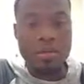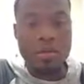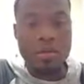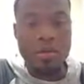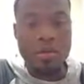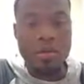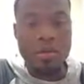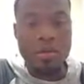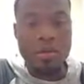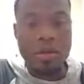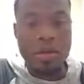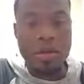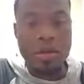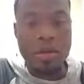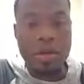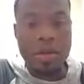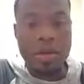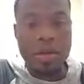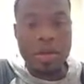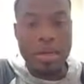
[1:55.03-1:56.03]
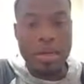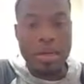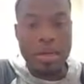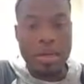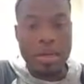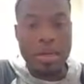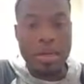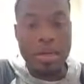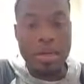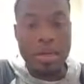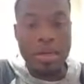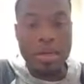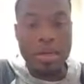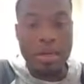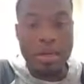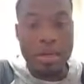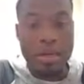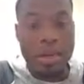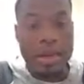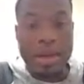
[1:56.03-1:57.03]
4, and a 9.
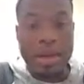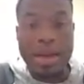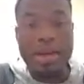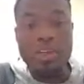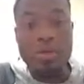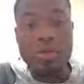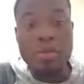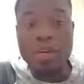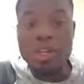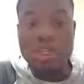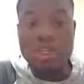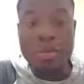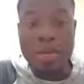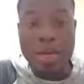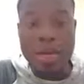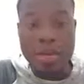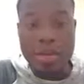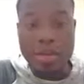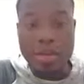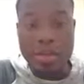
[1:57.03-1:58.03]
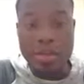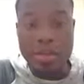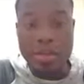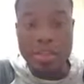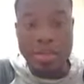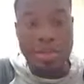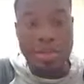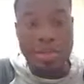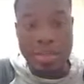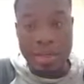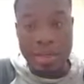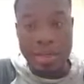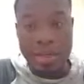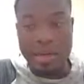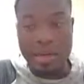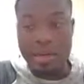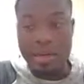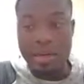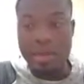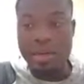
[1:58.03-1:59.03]
And I don't want to do anything to that second
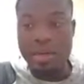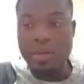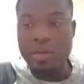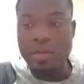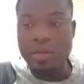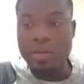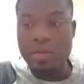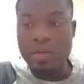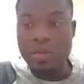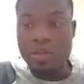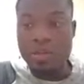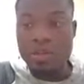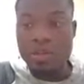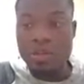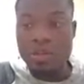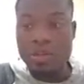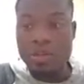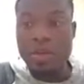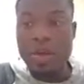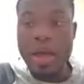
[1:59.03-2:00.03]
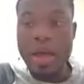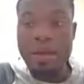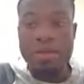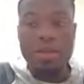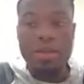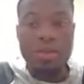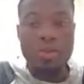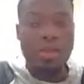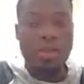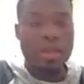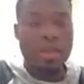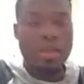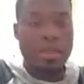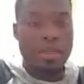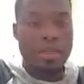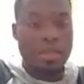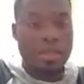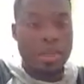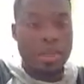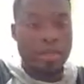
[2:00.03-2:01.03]
index. So the way I would do that
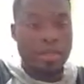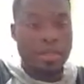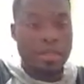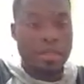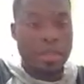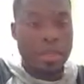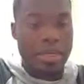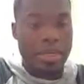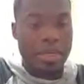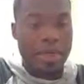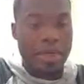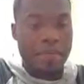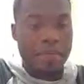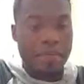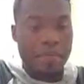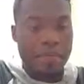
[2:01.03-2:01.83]
is I would say,